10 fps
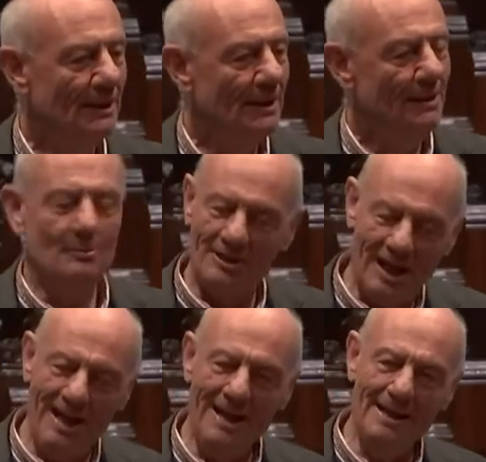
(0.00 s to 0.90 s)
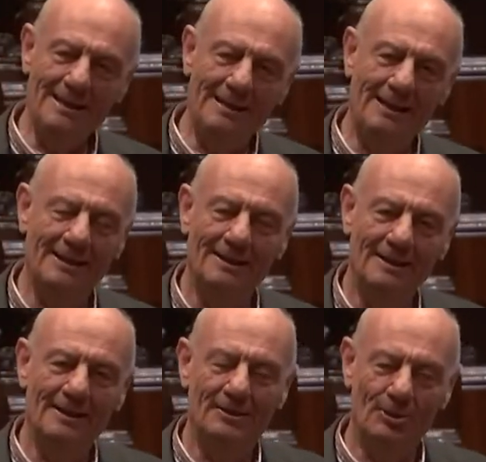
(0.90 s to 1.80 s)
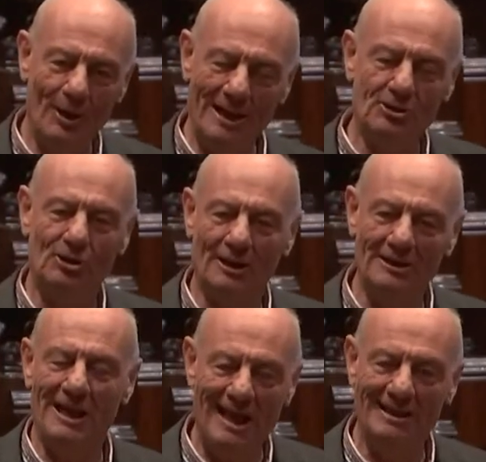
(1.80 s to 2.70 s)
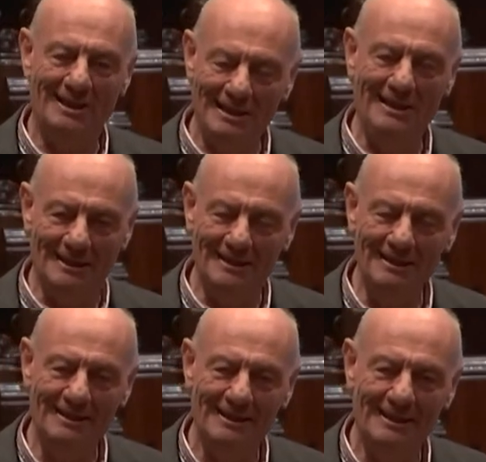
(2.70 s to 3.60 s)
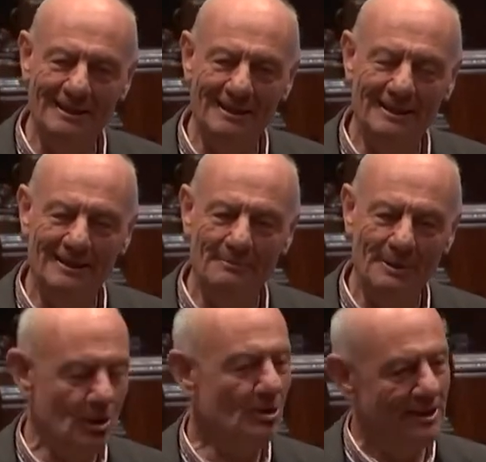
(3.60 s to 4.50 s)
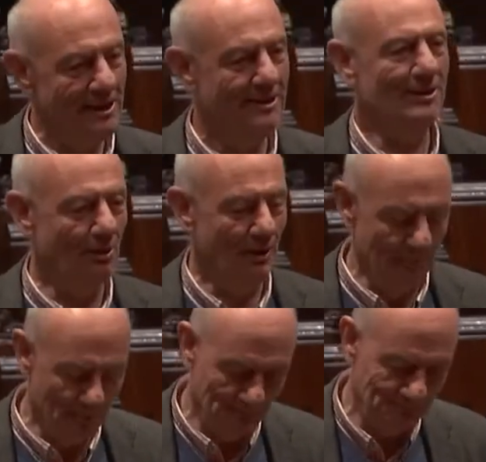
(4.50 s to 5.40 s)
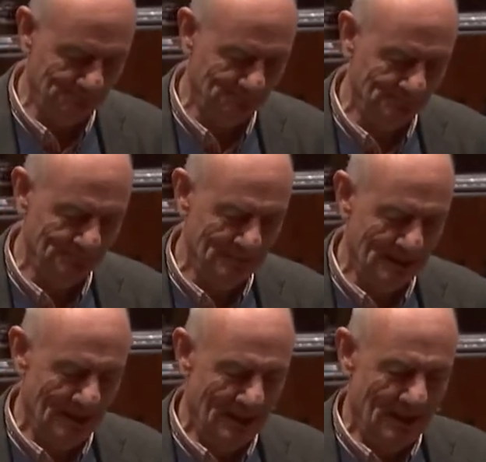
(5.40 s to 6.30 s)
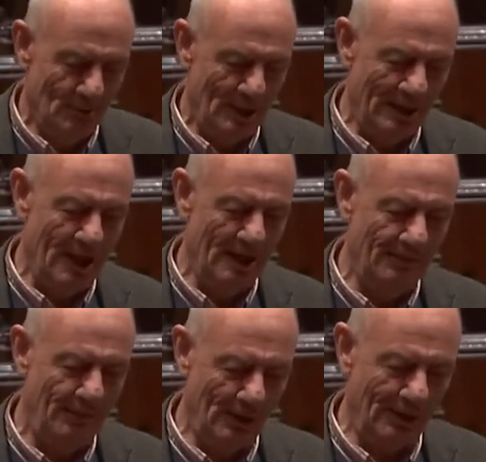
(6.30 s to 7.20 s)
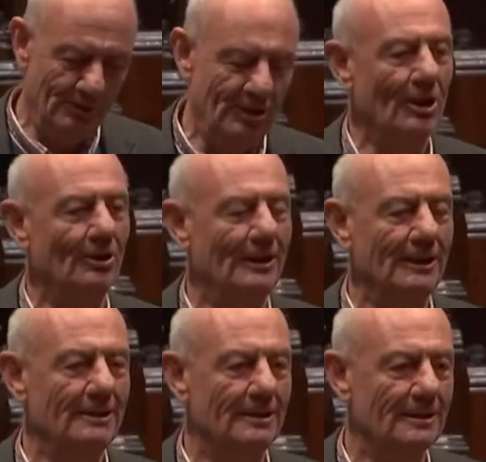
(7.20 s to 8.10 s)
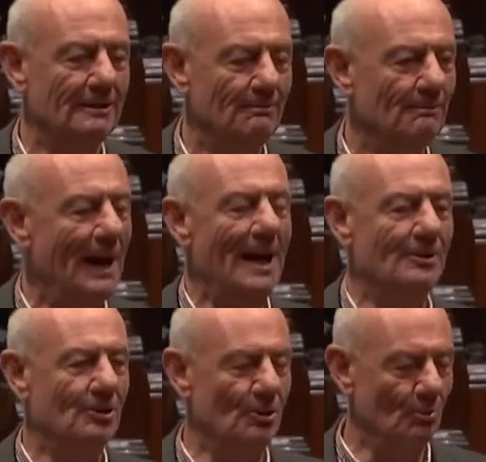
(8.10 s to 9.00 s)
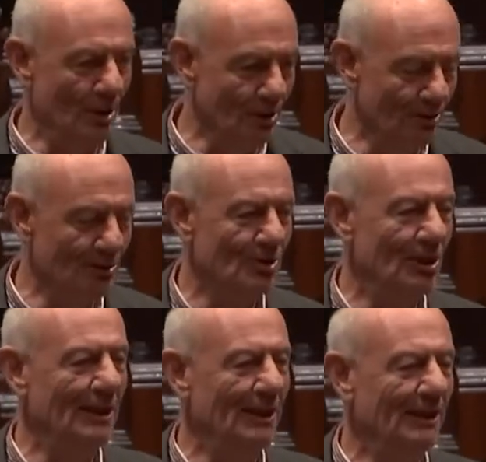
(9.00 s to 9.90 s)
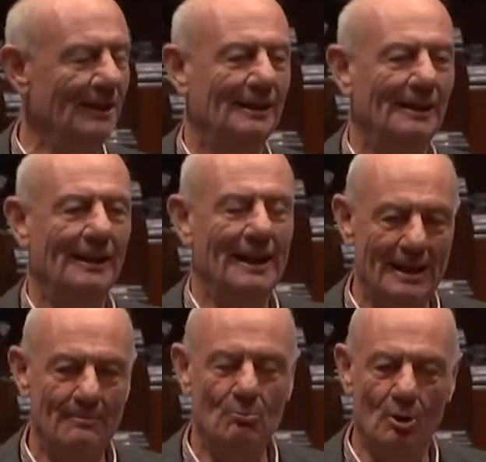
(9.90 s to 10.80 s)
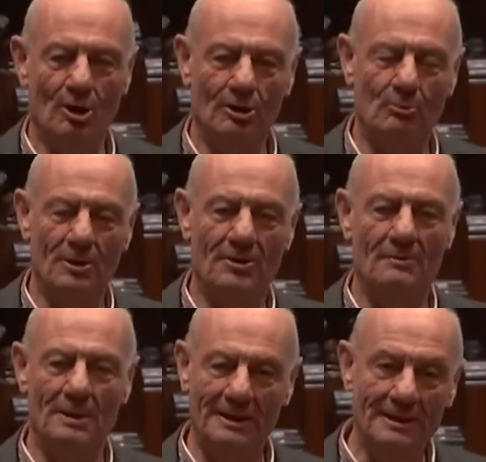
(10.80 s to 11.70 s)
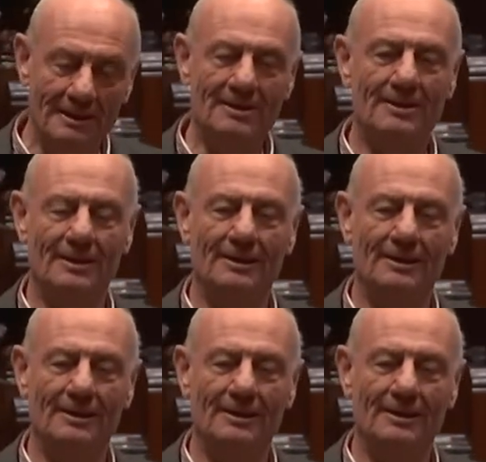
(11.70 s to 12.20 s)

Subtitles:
it was hard to actually take it in because he is so humble. When I followed Tony to parts of the world, seeing him work with the meekest